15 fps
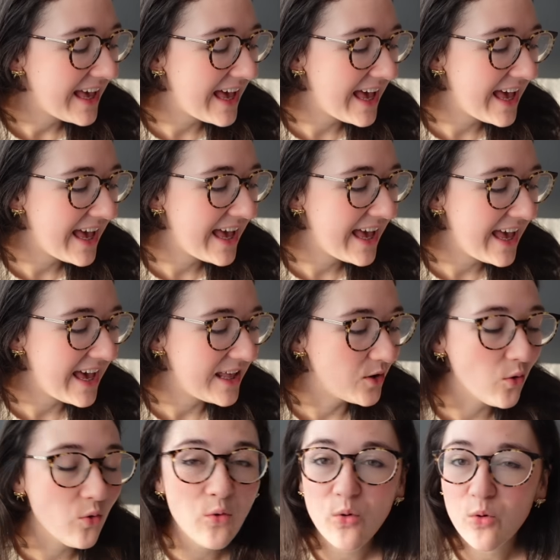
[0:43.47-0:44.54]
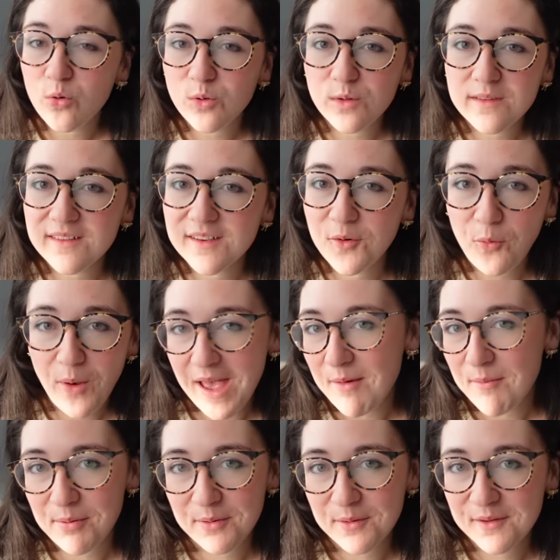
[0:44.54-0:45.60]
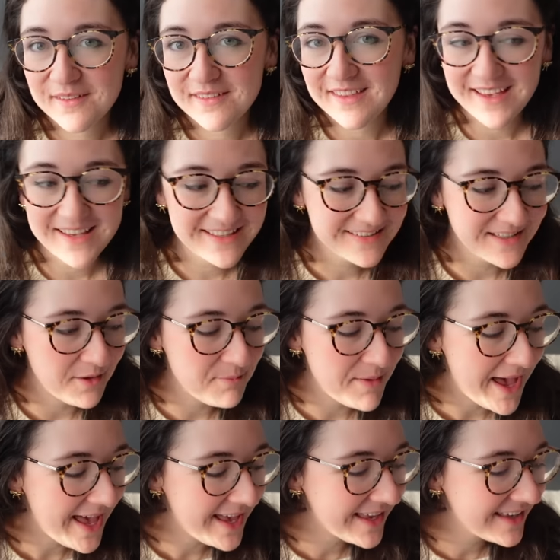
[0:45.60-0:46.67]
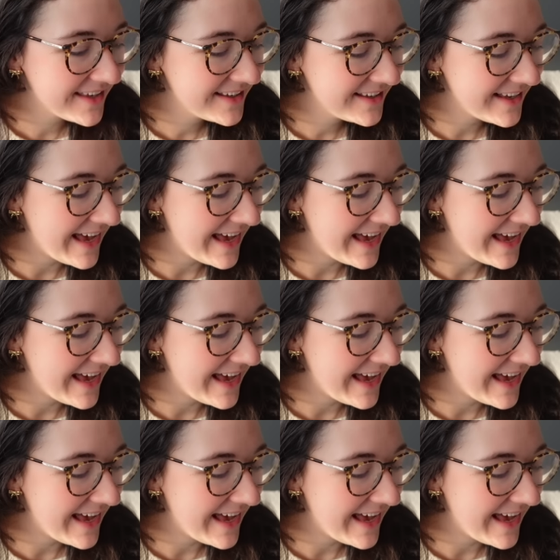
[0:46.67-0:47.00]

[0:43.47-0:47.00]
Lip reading: an old whip that has come back,